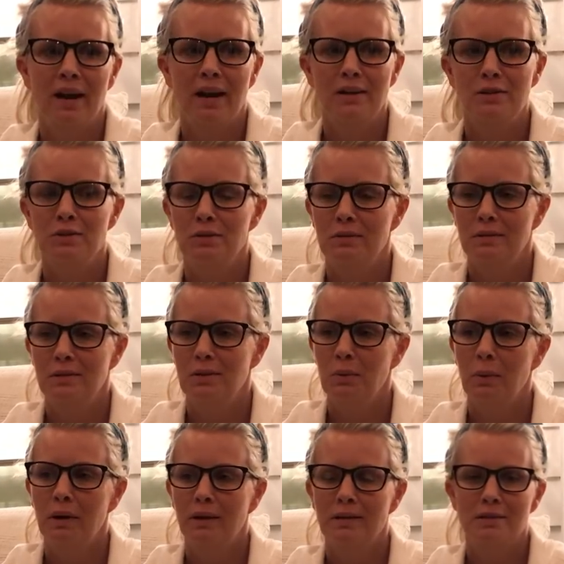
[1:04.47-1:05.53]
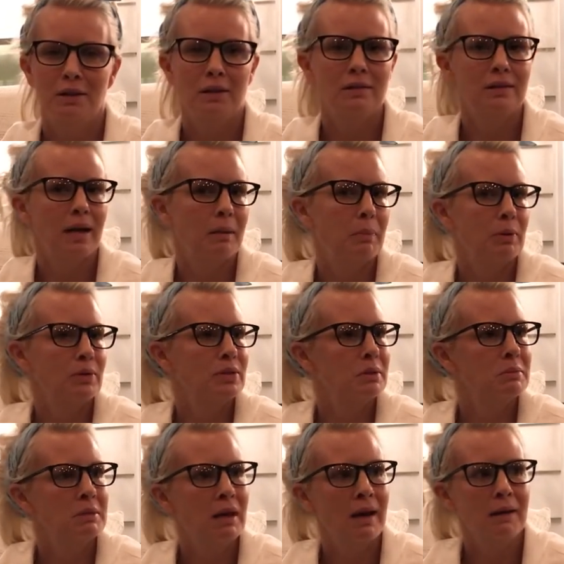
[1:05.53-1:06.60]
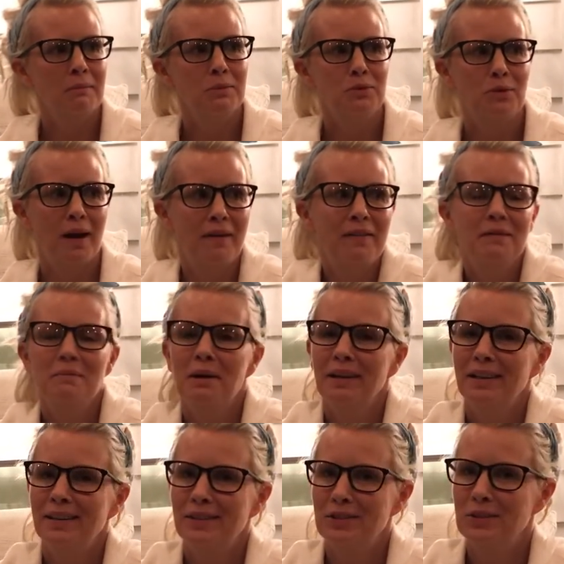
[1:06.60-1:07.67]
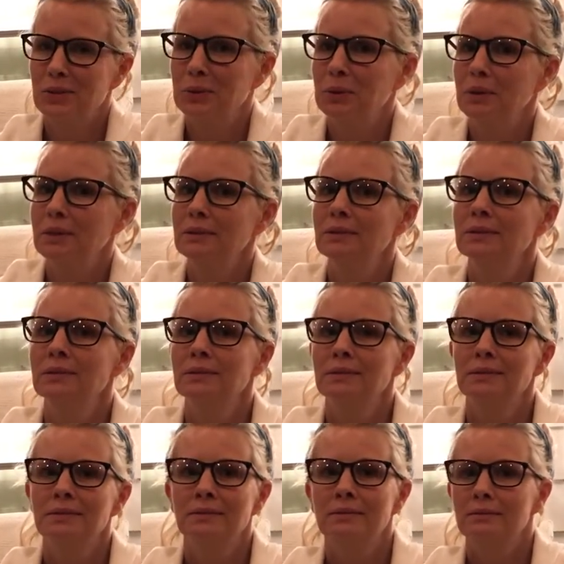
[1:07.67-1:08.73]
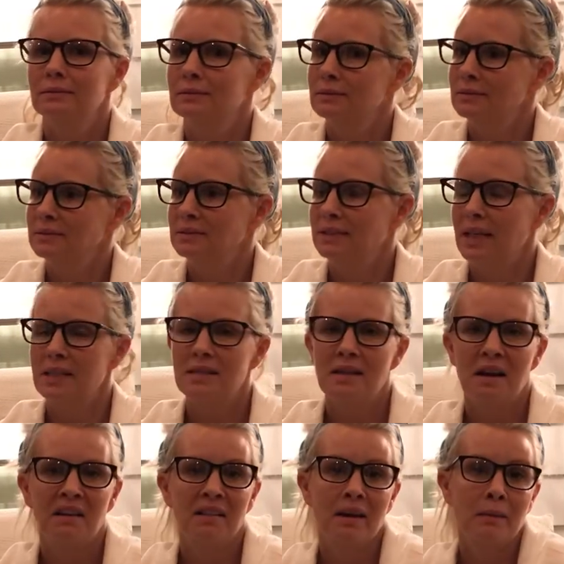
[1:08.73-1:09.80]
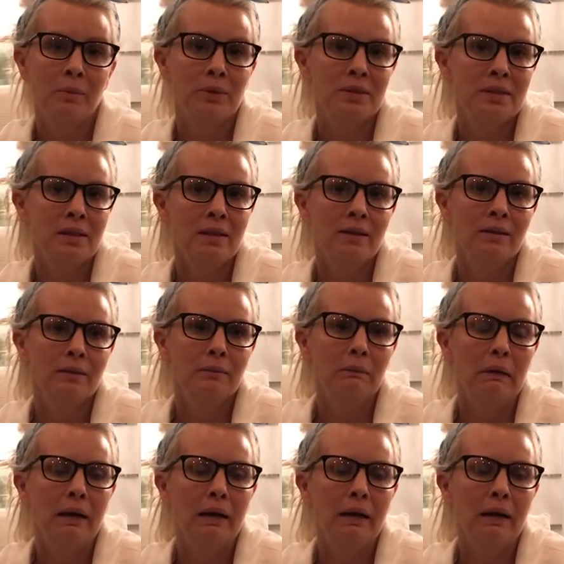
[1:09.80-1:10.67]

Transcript: had to wear adult diapers sometimes driving Molly to school. That's not glamorous either.